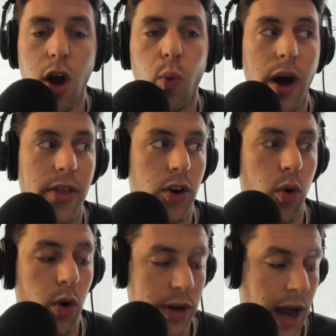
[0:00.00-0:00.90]
whether
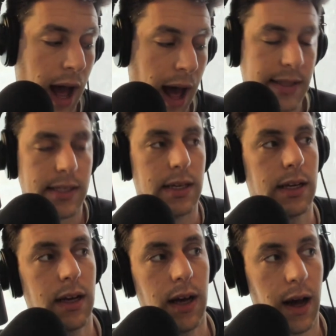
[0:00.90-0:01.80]
or not
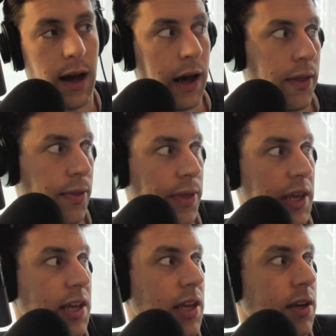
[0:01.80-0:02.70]

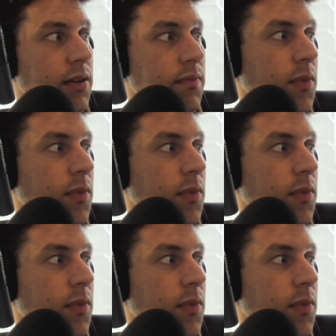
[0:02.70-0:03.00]
the